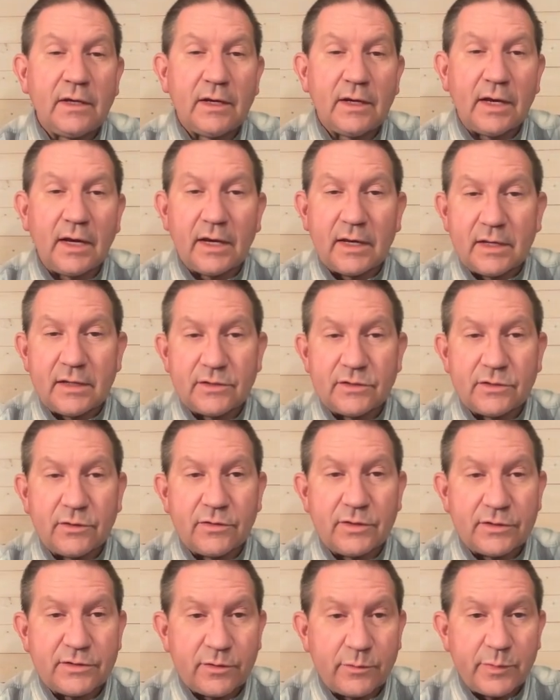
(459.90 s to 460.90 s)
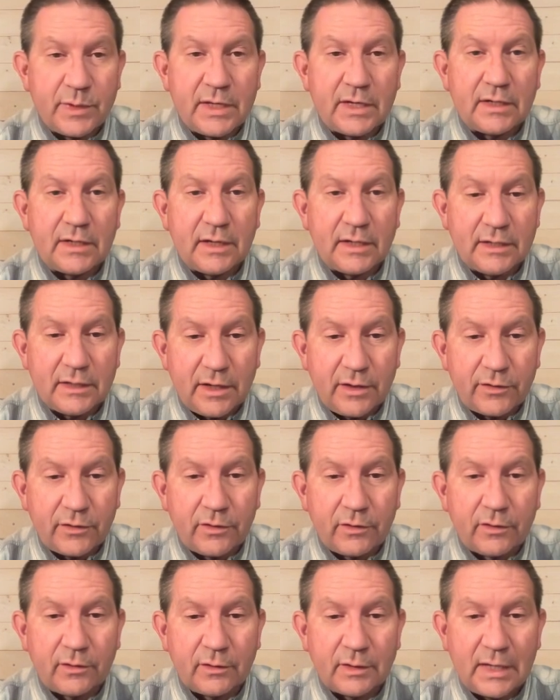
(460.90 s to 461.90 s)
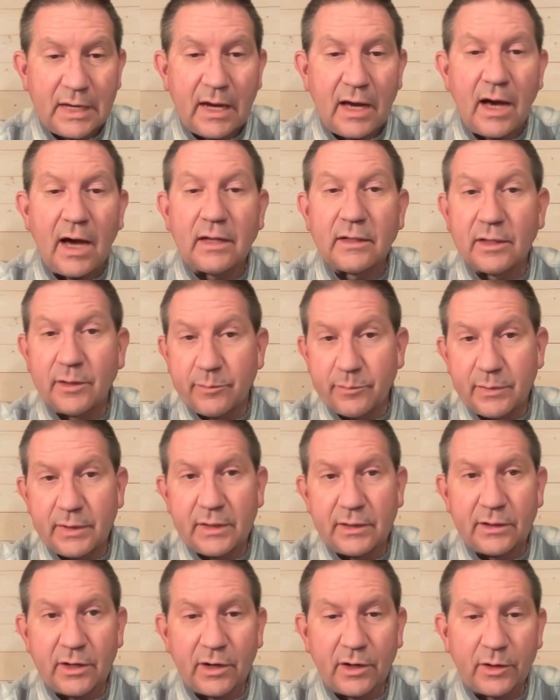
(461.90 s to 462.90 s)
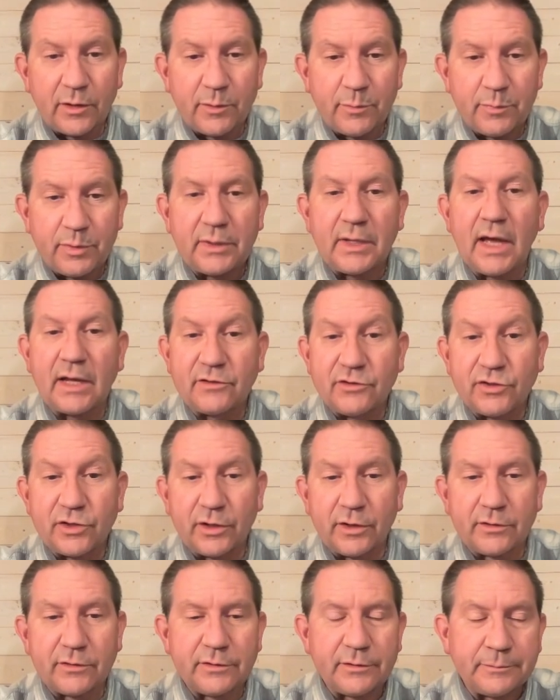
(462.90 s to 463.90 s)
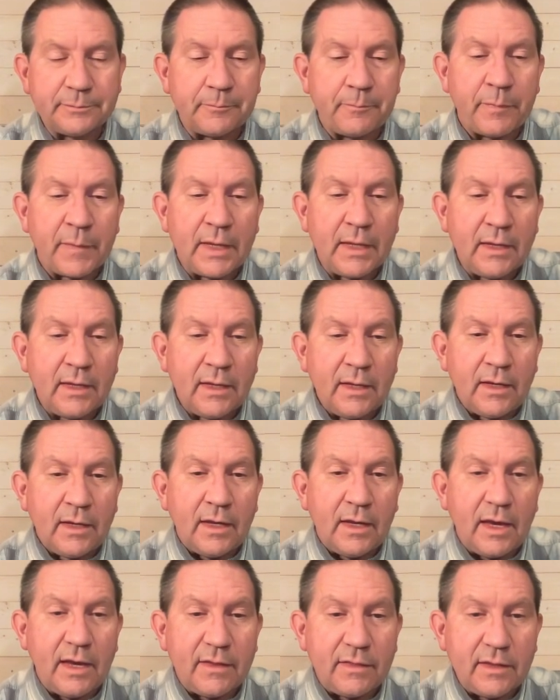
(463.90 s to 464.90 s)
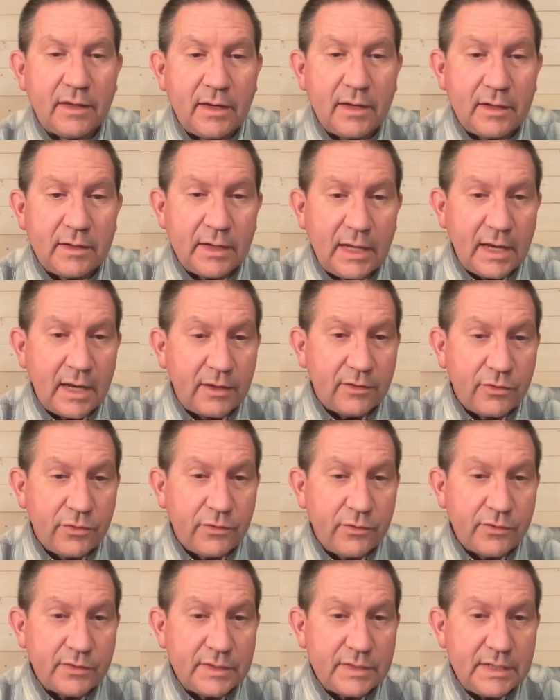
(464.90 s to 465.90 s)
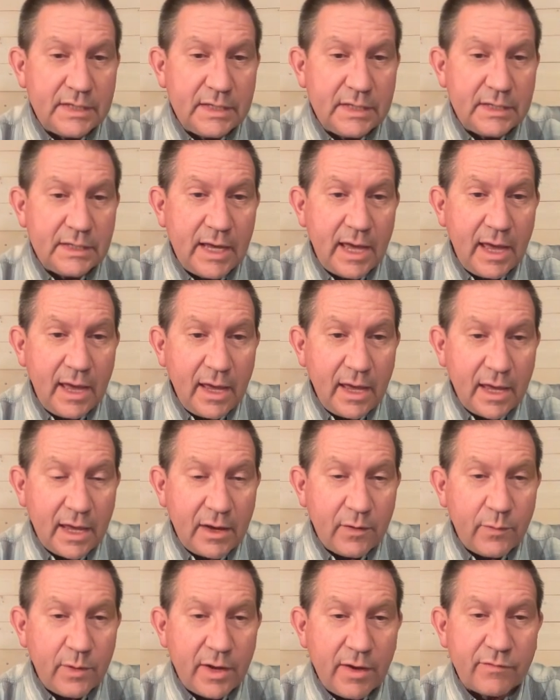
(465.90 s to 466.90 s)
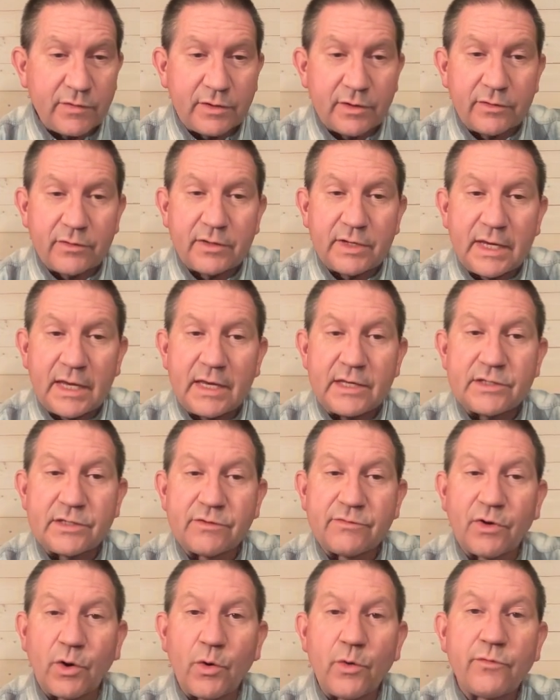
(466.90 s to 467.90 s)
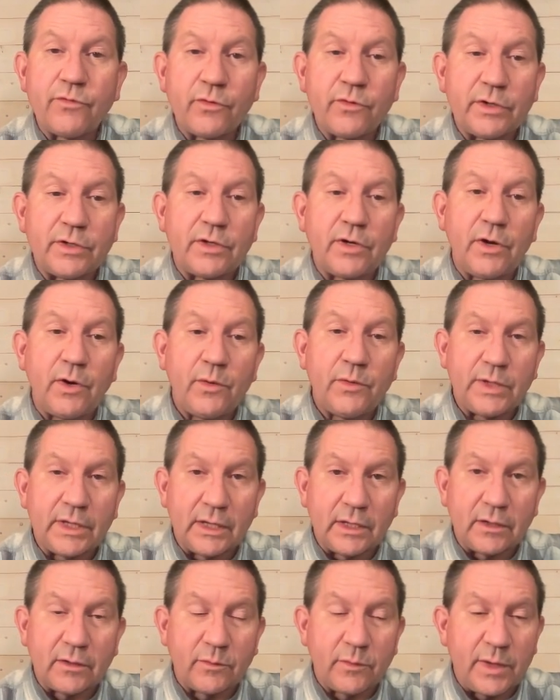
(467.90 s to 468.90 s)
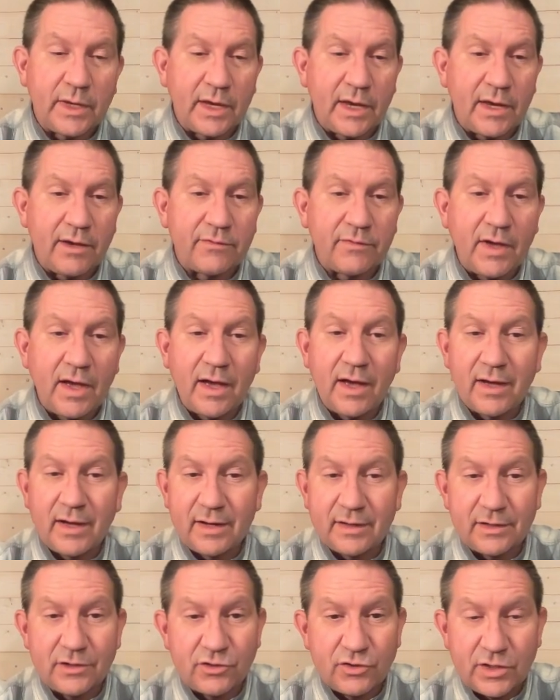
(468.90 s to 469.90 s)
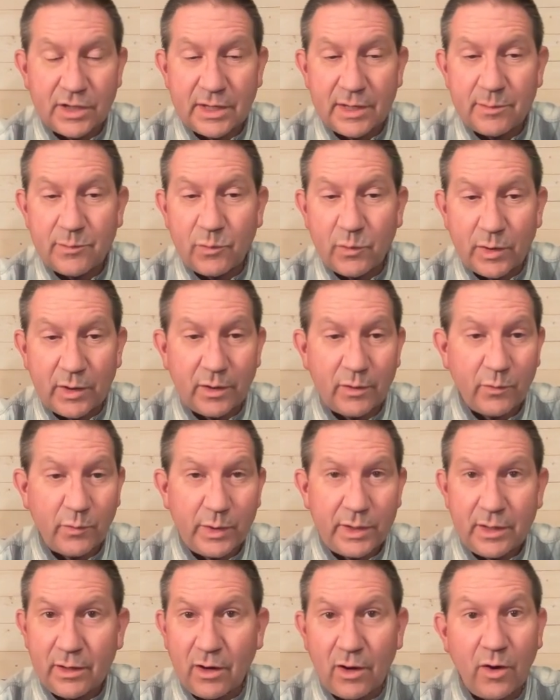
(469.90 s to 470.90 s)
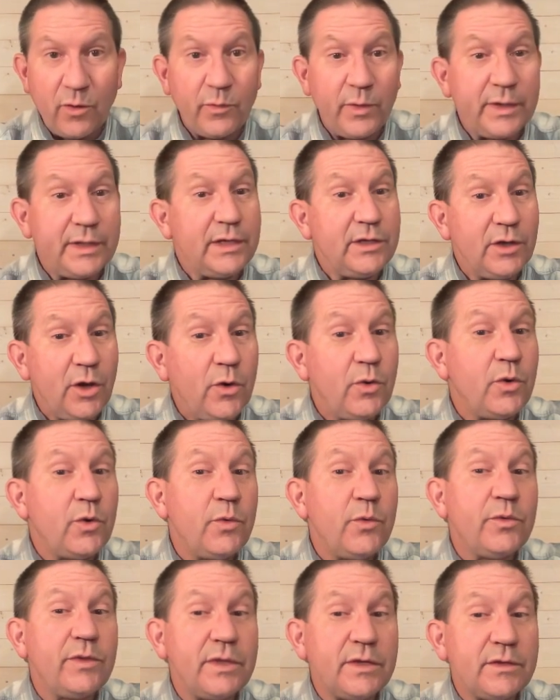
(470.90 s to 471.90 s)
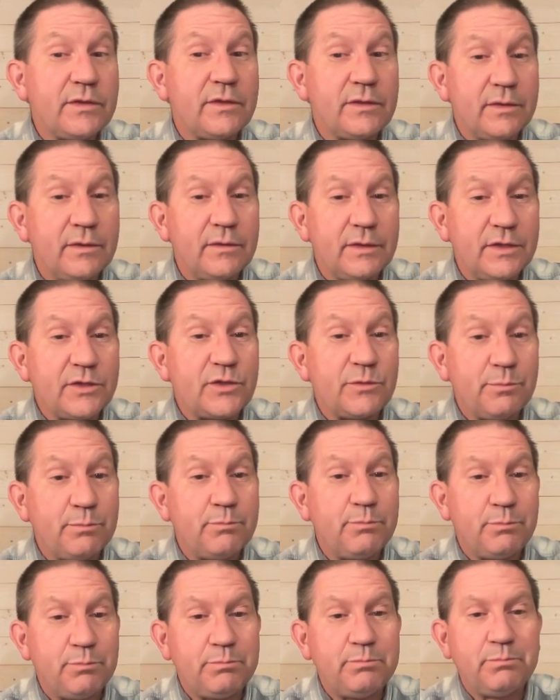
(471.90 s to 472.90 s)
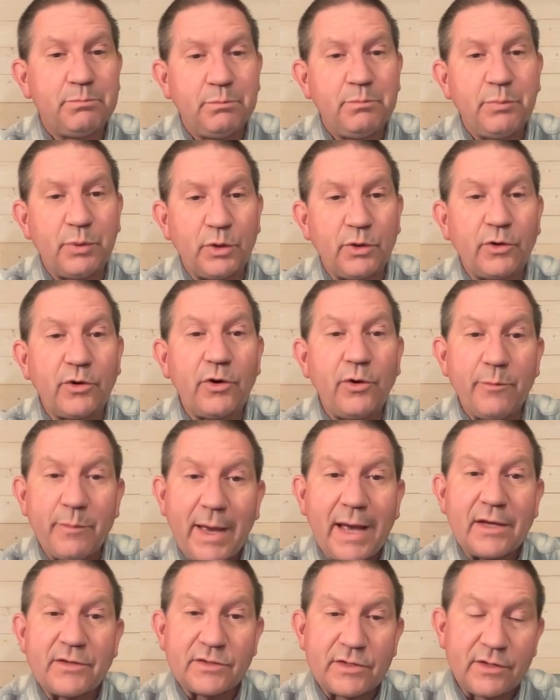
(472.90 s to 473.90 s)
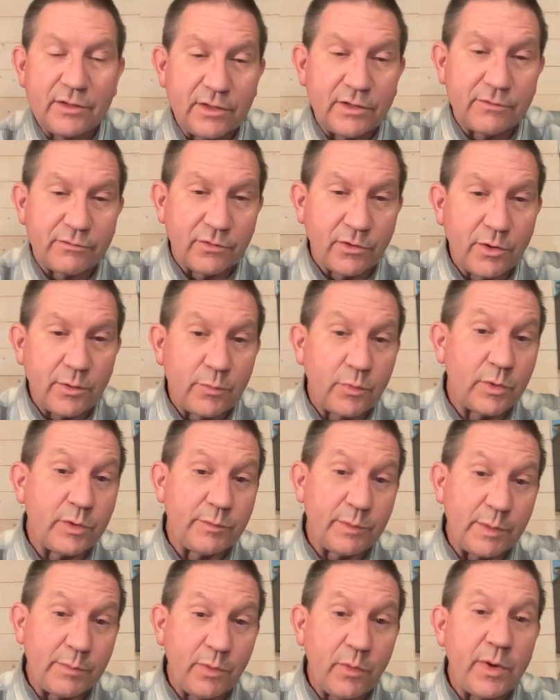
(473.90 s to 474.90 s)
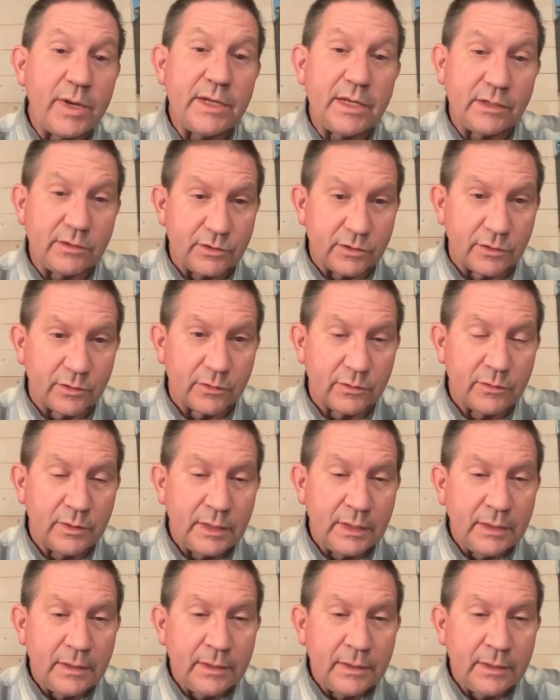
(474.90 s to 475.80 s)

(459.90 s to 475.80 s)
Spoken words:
And so this will be another column in our plot chart. And then at 13a, we have another case of over-encoding. We have ha-anashim, where we already know who this plural masculine verb would be pointing to.